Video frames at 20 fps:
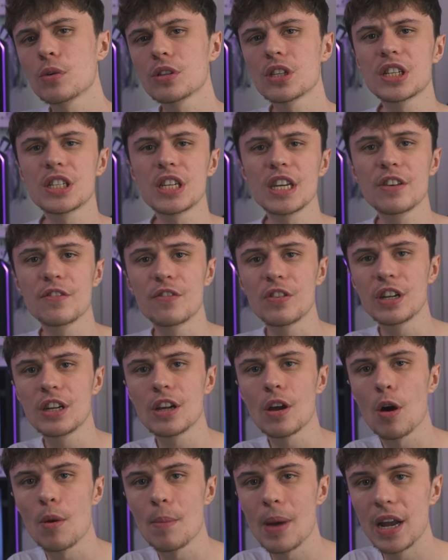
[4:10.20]
you want to see a
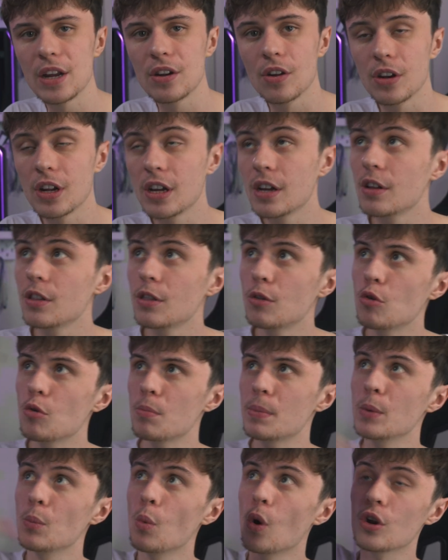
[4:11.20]
video I made on it, there
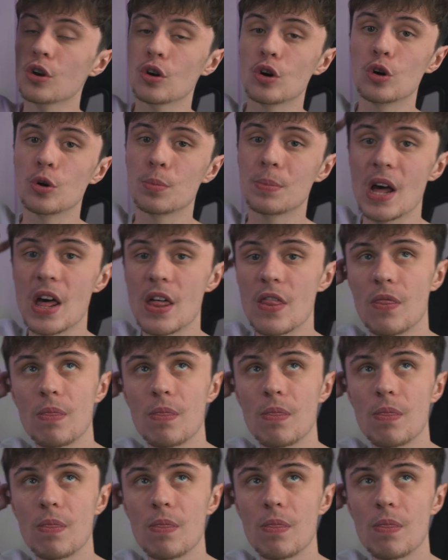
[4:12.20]
will be one up